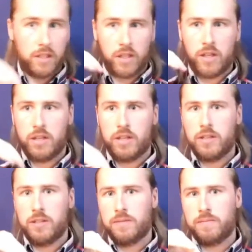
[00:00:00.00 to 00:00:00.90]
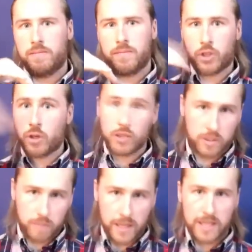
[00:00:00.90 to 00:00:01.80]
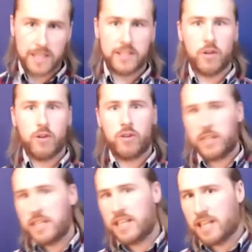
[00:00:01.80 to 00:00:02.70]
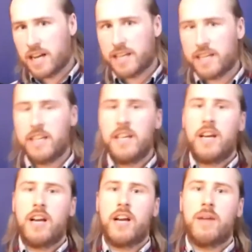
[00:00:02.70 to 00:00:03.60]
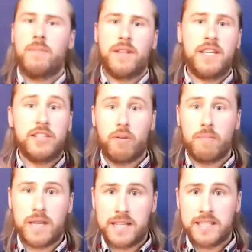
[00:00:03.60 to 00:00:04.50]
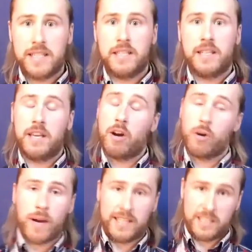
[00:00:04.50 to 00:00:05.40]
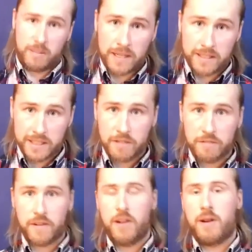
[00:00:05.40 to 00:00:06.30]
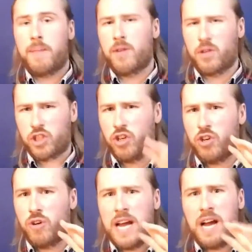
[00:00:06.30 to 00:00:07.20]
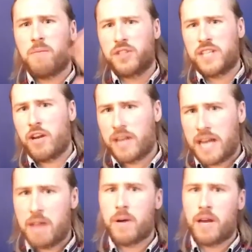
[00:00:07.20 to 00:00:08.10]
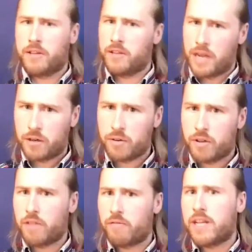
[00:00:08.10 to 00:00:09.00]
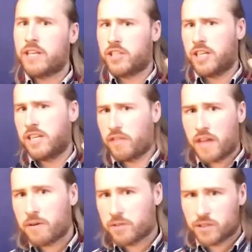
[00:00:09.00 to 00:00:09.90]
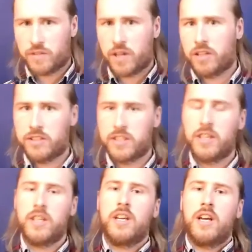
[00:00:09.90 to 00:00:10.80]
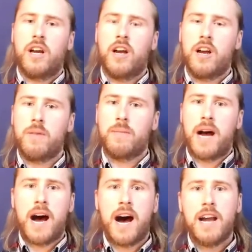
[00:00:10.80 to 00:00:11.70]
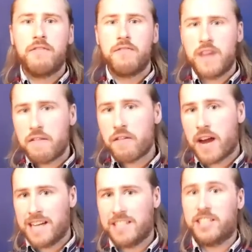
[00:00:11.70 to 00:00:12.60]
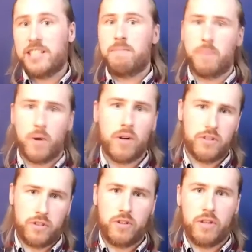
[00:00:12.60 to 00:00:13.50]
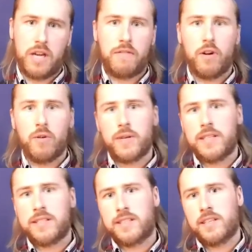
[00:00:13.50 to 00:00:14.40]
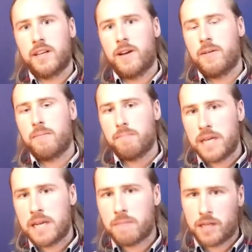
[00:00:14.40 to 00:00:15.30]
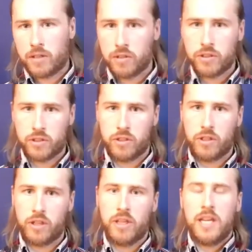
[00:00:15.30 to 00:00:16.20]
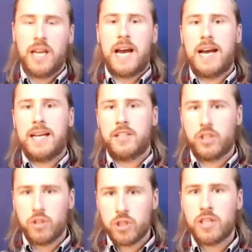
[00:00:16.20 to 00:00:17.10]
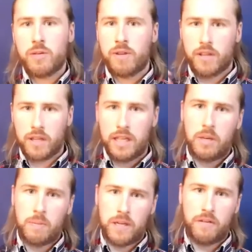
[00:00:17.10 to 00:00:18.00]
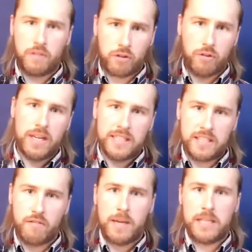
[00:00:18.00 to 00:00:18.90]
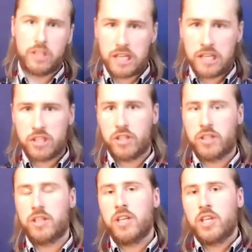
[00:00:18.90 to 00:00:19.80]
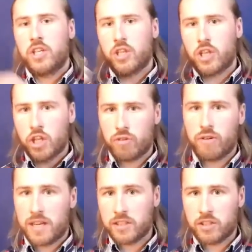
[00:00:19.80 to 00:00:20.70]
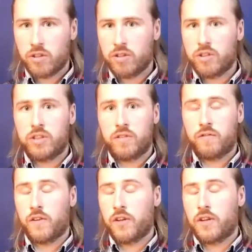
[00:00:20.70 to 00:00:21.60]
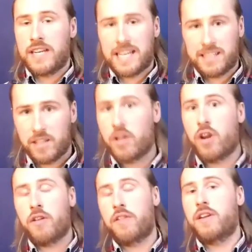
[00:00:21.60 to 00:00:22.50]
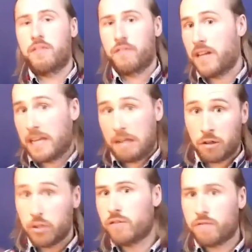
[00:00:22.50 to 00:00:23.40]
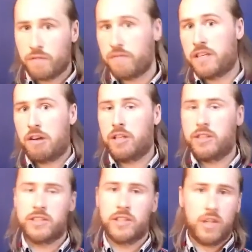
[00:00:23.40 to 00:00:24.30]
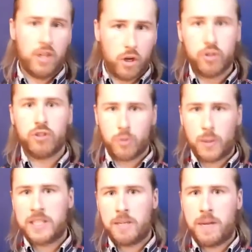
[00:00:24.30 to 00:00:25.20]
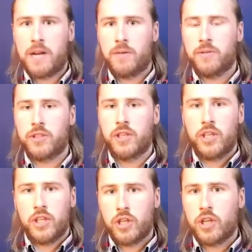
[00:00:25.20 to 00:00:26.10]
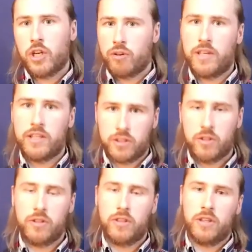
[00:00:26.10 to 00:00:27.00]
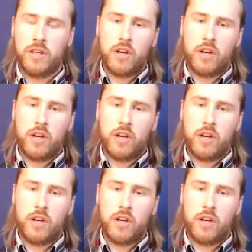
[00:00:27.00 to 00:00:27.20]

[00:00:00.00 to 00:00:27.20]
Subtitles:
Sauna Space or Clear Light. And these are amazing. They are quite expensive. I'm not sure how much they are now, but I do know they range in the thousands of dollars. I've never actually bought a sauna. I've always made my own sauna. And usually with a little bit of creative imagination, you can create saunas for next to nothing. For like $150, £120, you can create a sauna.